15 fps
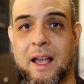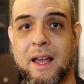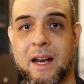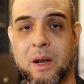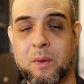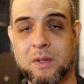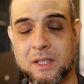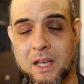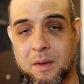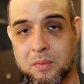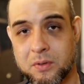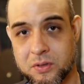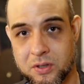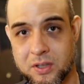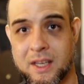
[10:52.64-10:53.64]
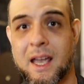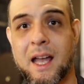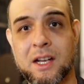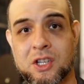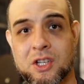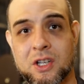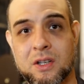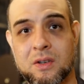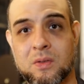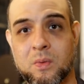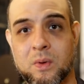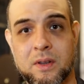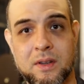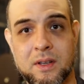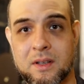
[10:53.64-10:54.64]
and I was able to catch it
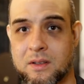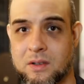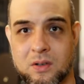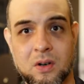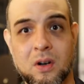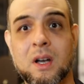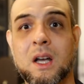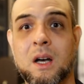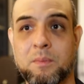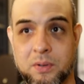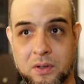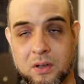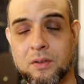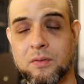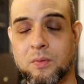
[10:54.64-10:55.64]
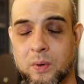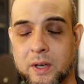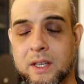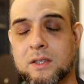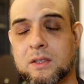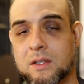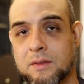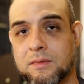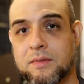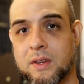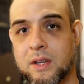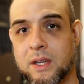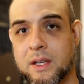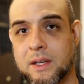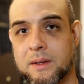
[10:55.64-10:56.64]
within, you know, a couple of weeks of
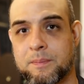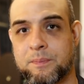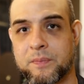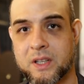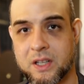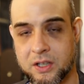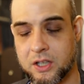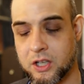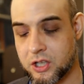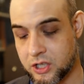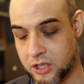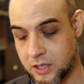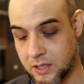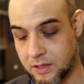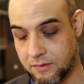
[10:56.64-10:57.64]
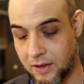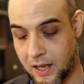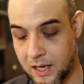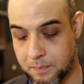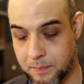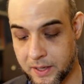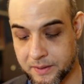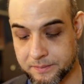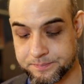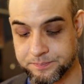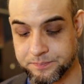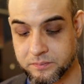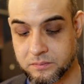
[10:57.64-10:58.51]
the condition developing.